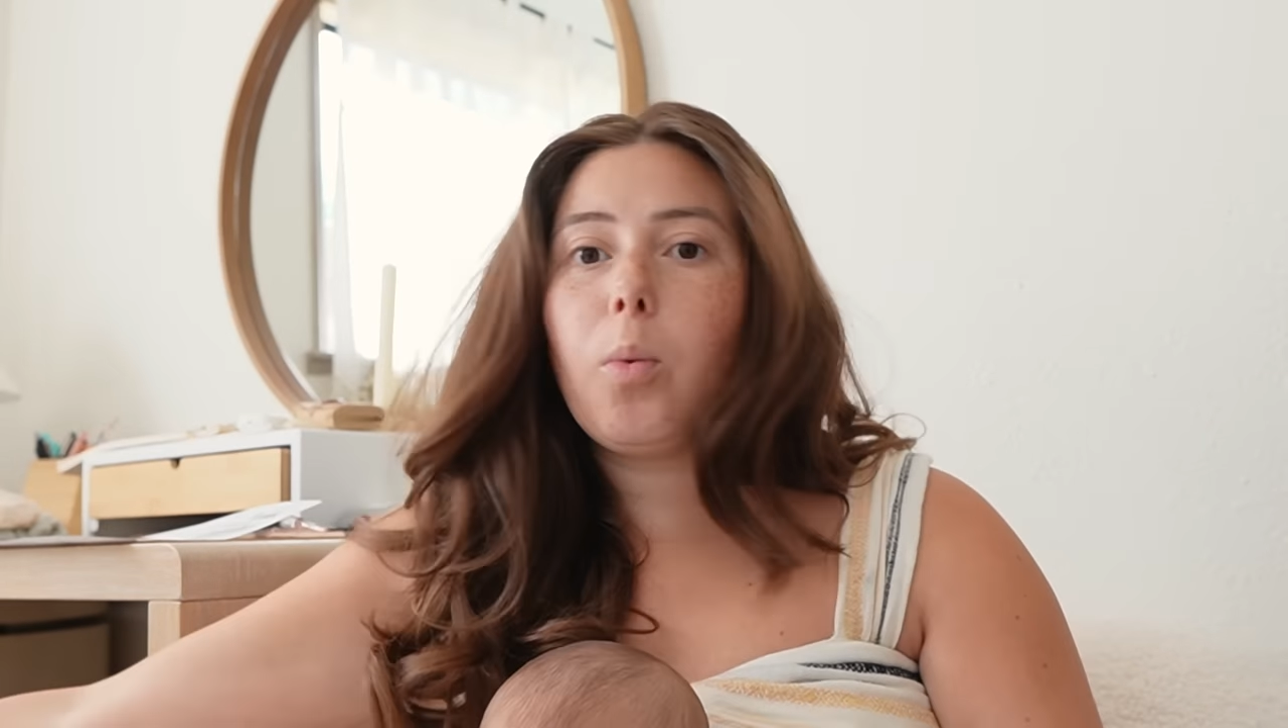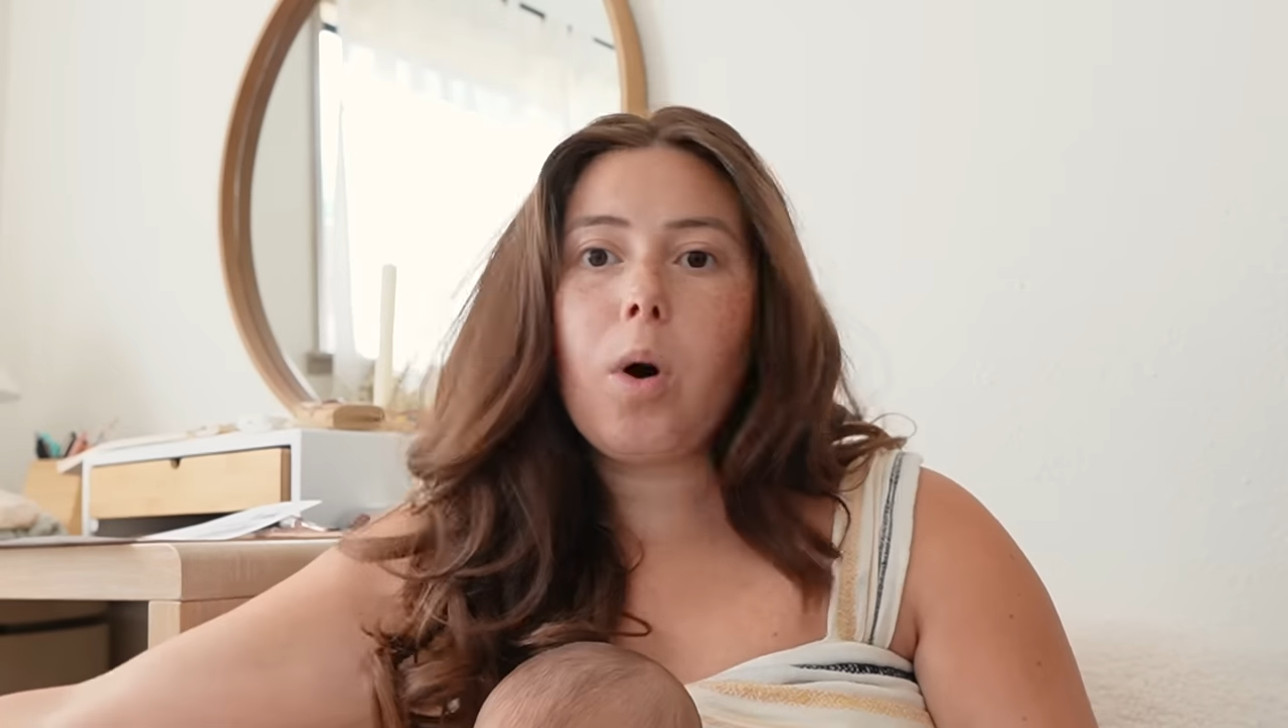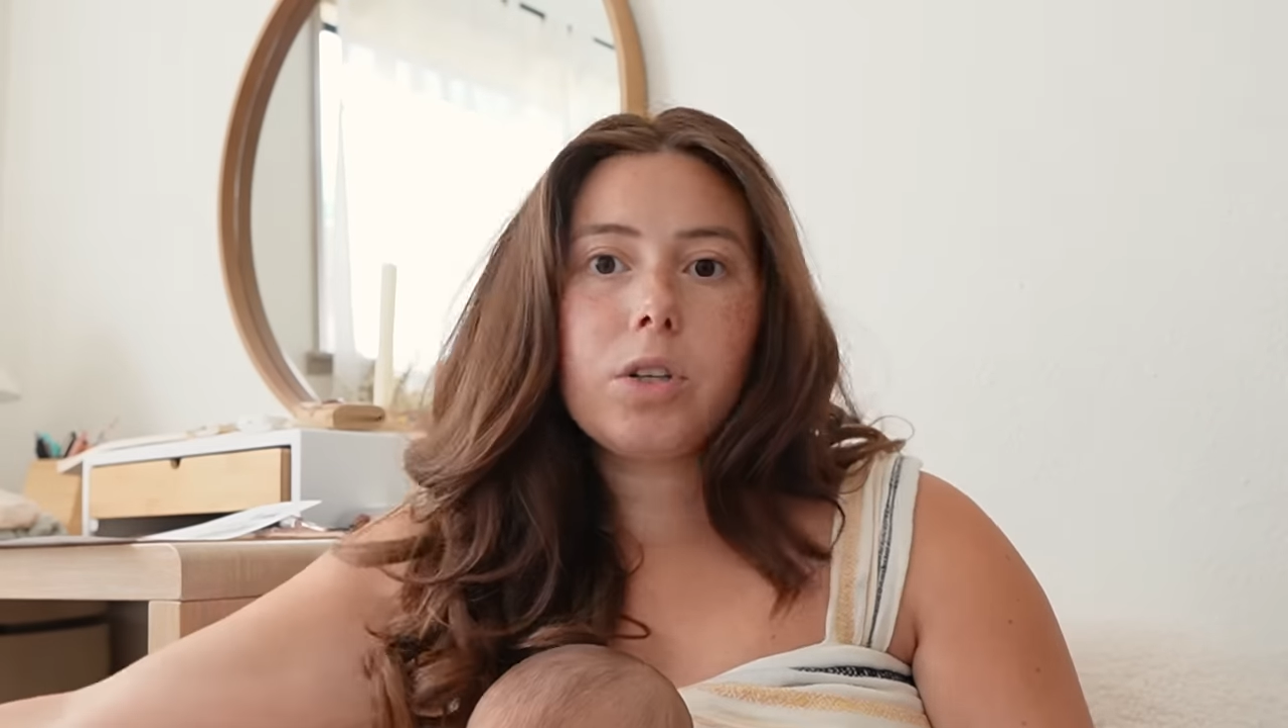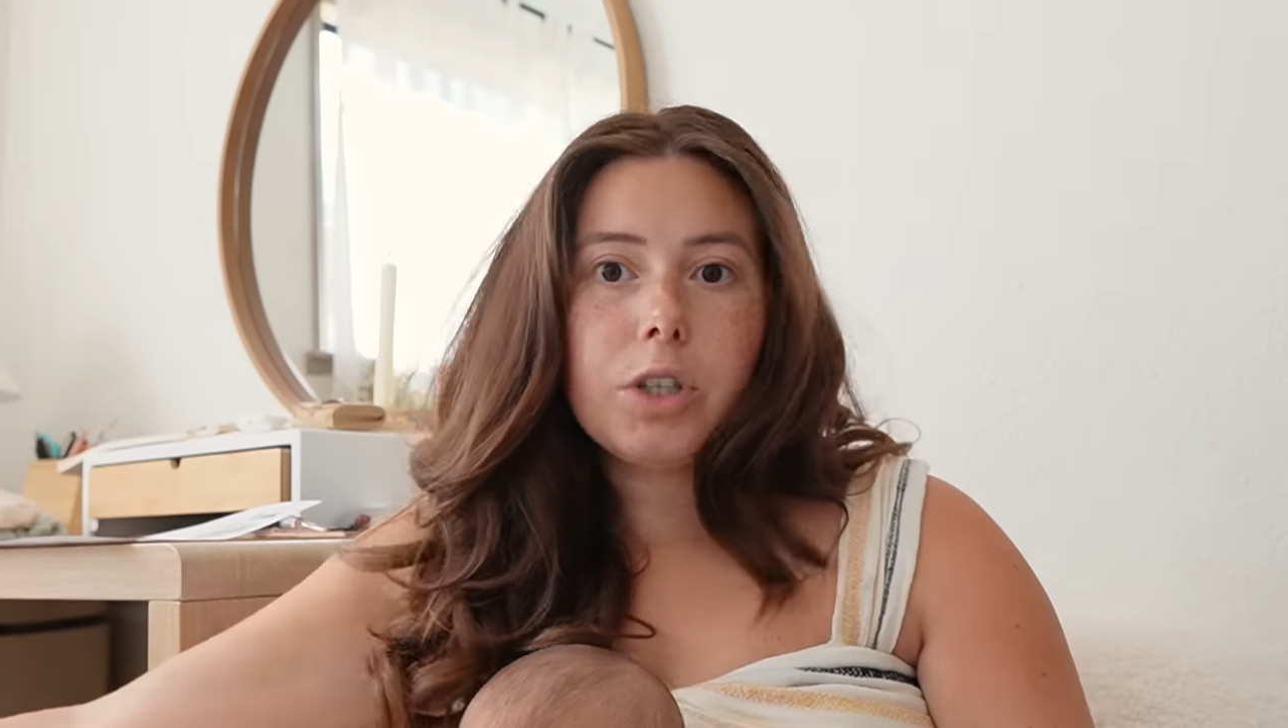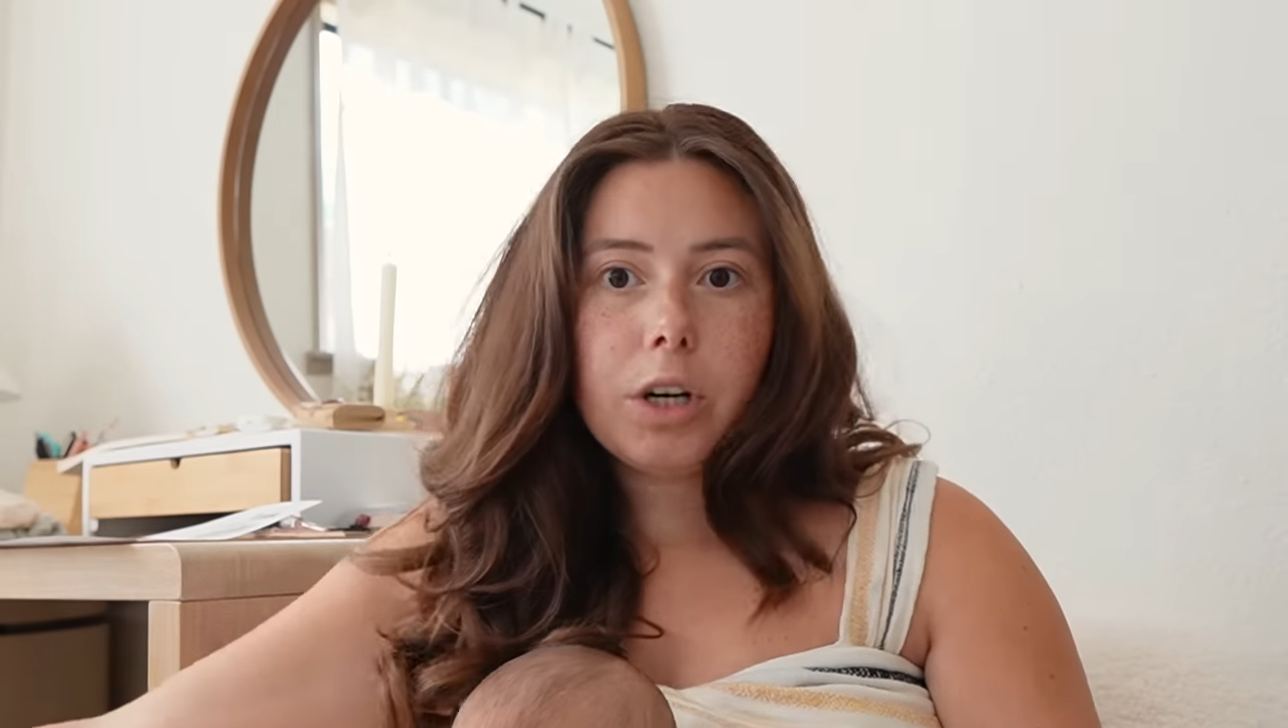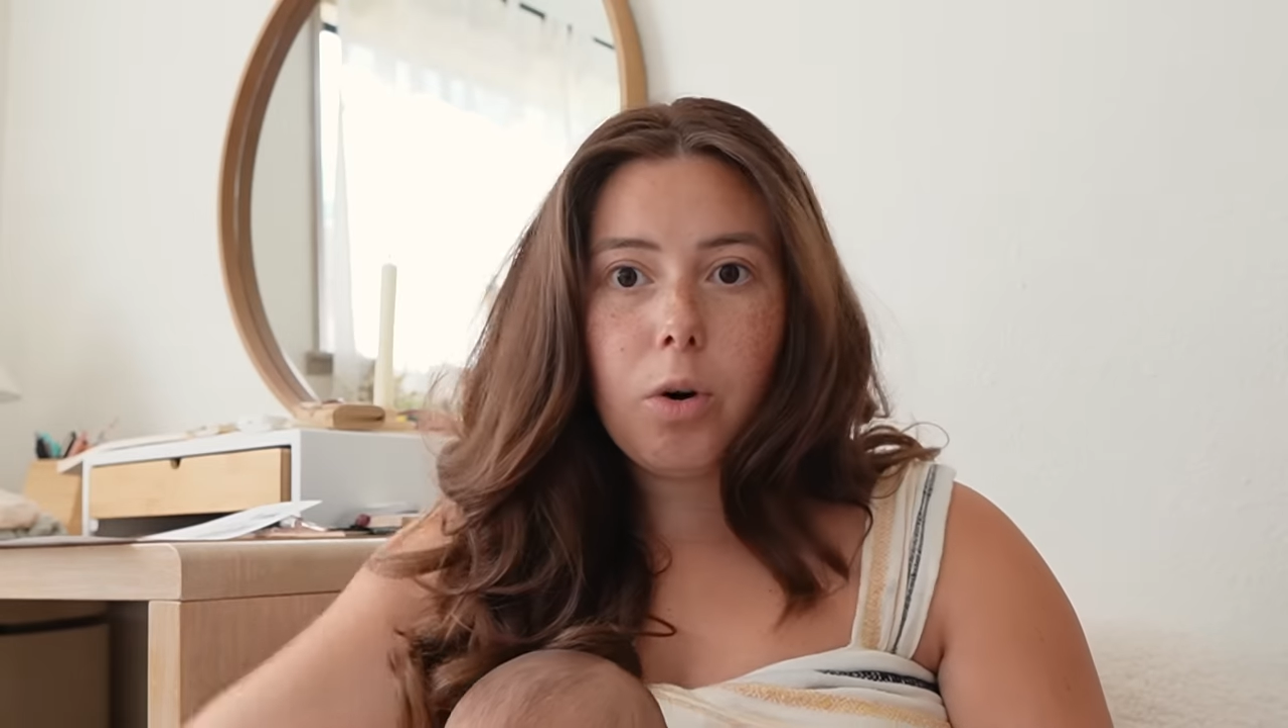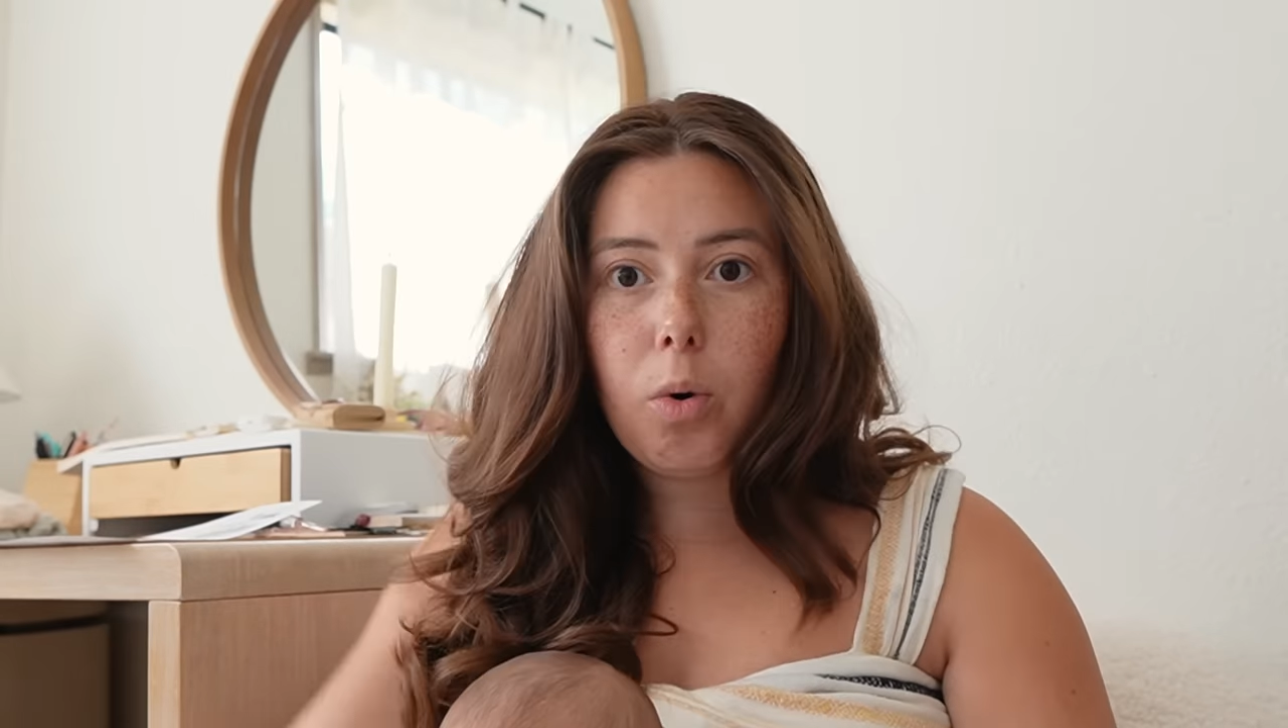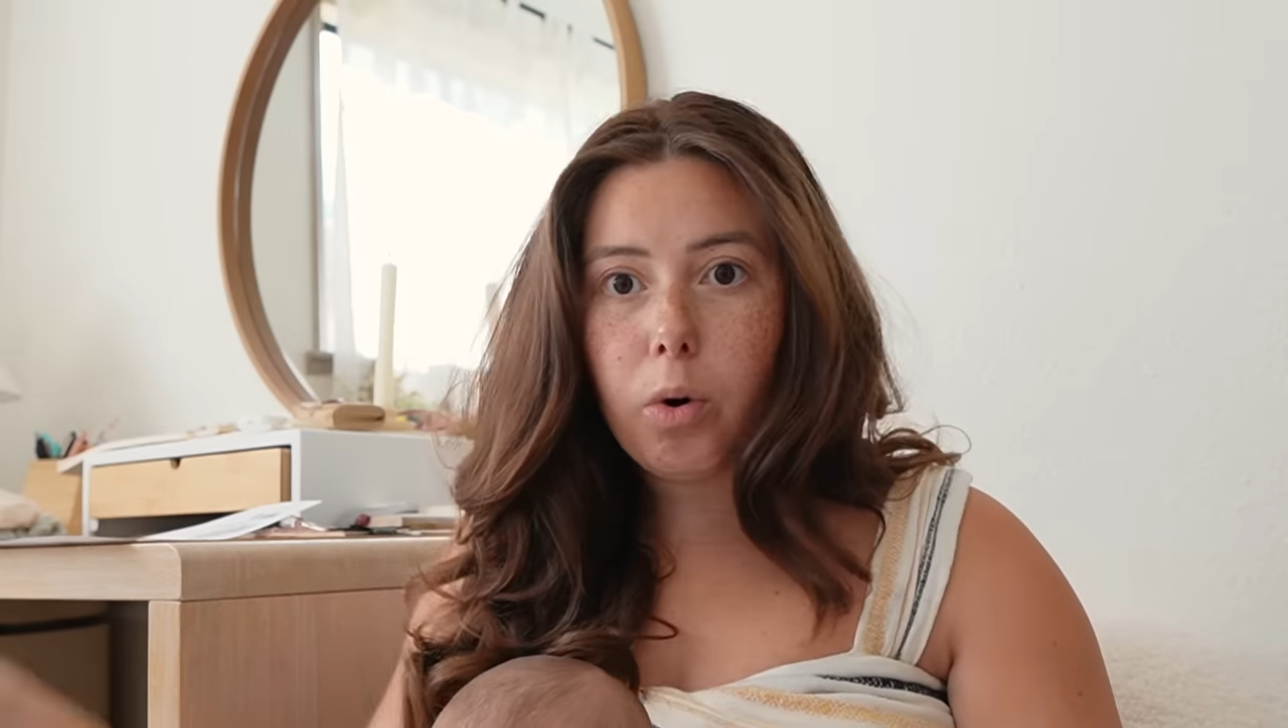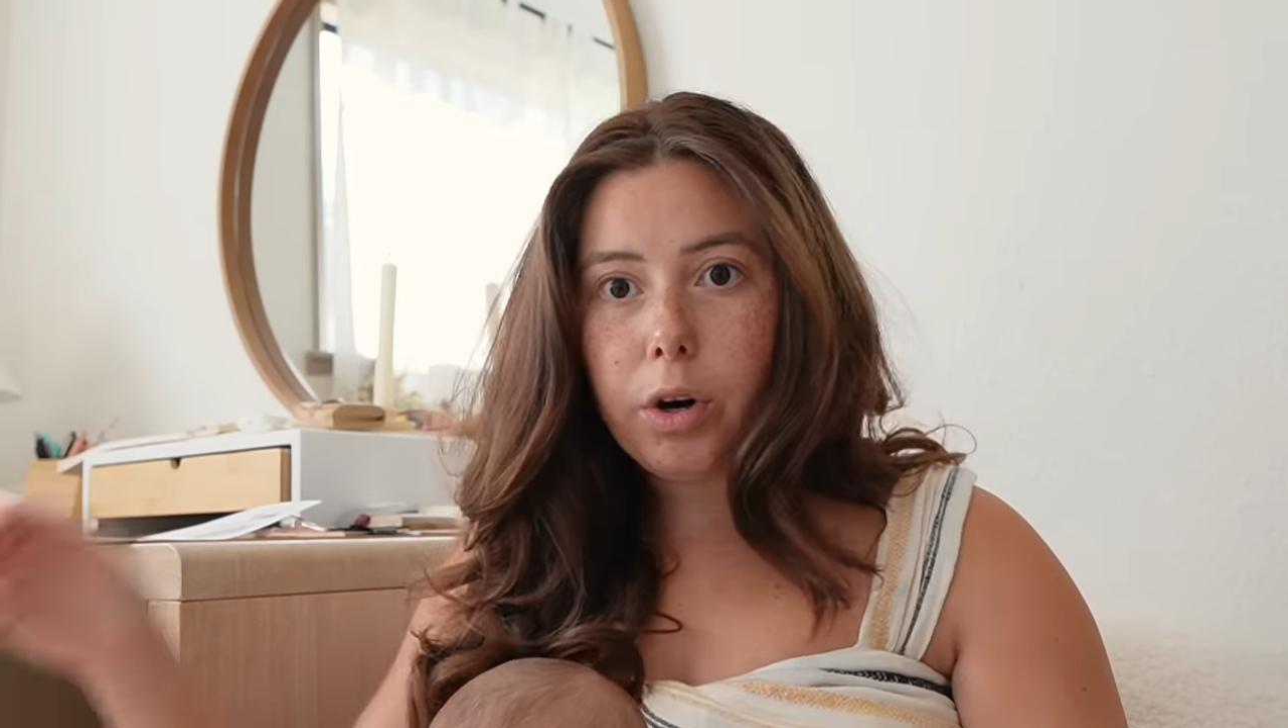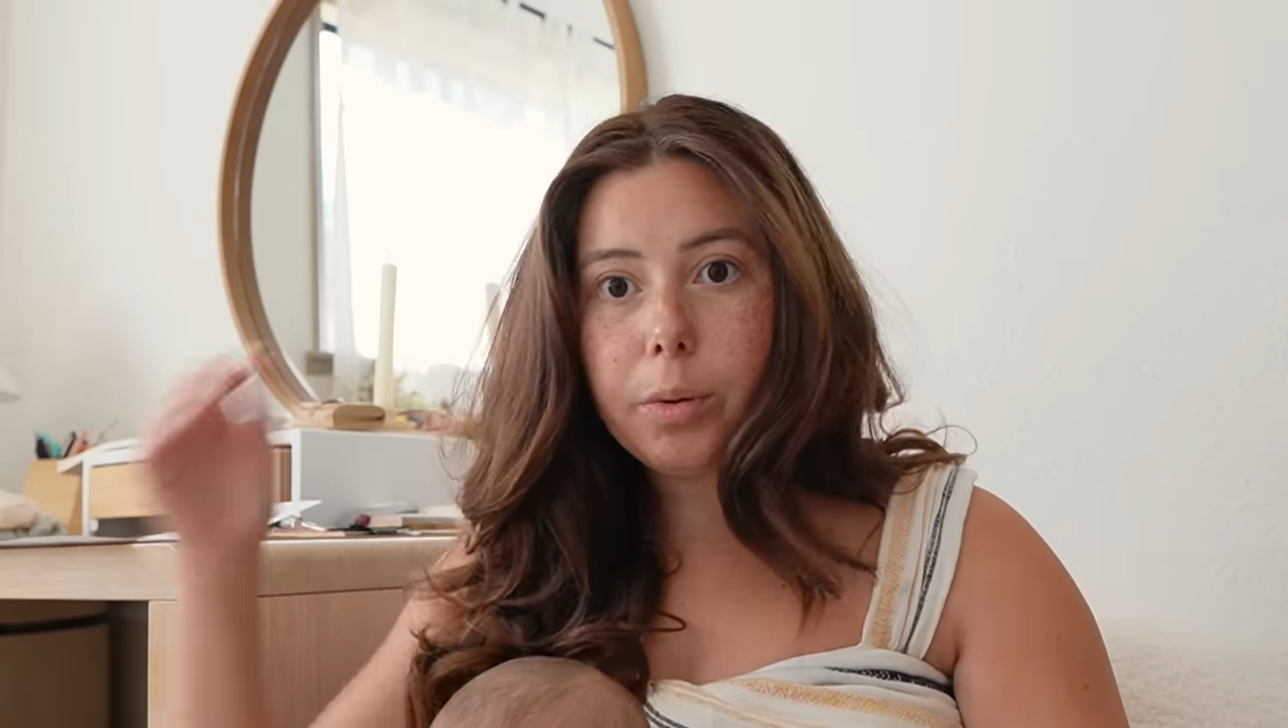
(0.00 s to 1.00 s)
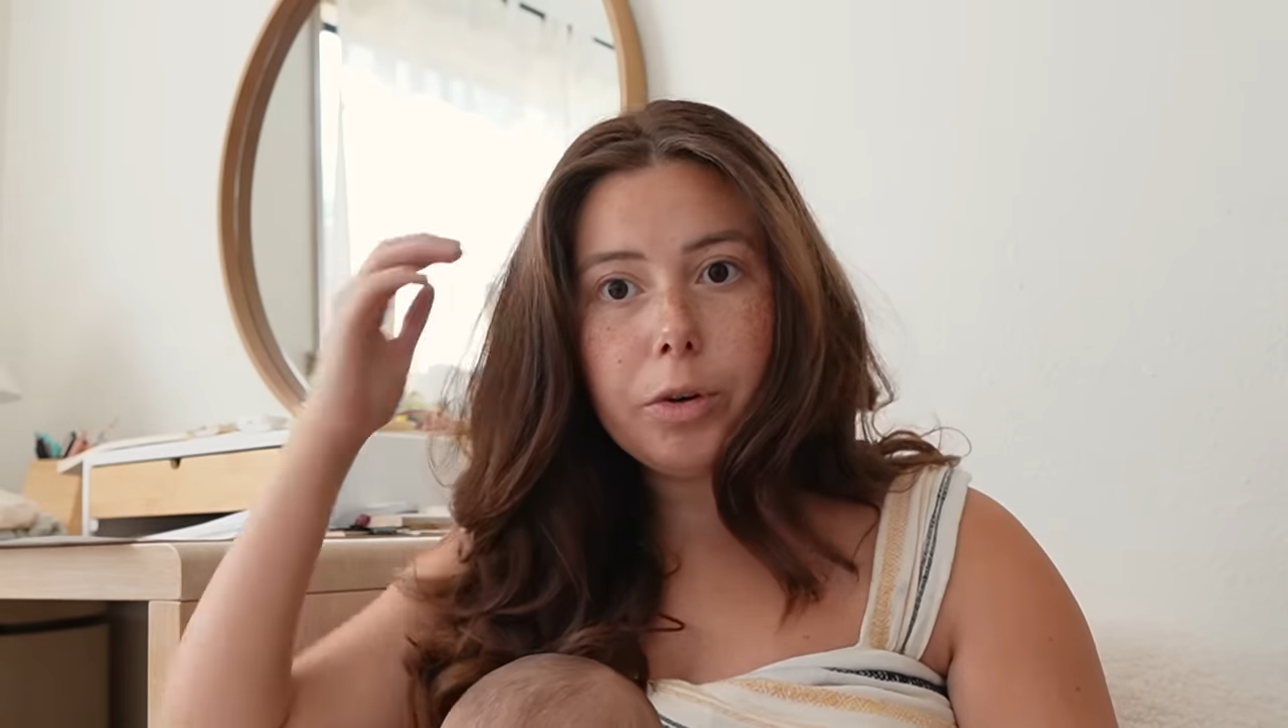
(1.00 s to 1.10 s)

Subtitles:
watching a horror